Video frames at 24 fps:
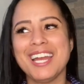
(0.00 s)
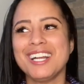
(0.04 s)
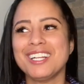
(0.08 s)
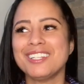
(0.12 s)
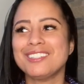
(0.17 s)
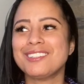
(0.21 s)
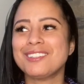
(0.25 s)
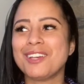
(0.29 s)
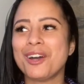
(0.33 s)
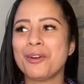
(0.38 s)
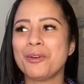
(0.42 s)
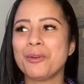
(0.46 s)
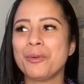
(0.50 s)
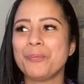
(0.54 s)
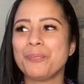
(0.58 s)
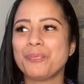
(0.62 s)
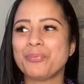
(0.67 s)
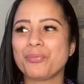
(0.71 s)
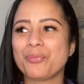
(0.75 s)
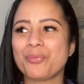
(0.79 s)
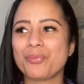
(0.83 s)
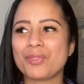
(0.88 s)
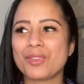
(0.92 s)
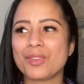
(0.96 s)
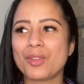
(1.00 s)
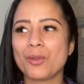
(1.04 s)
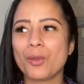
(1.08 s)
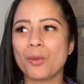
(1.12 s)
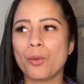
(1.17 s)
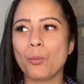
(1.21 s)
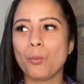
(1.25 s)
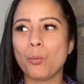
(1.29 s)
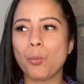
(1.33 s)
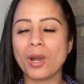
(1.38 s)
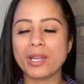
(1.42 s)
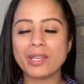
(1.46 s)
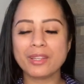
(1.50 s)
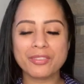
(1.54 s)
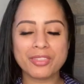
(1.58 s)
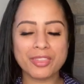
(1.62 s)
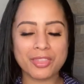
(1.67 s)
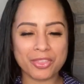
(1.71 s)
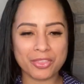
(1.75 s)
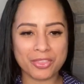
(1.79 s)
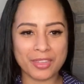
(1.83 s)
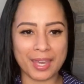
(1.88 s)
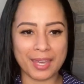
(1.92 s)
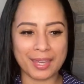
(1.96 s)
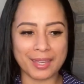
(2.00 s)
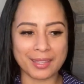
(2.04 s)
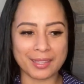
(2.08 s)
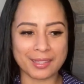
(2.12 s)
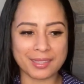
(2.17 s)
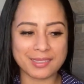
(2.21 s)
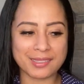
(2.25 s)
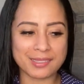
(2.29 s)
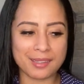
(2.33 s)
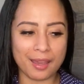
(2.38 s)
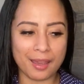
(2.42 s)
So one of the things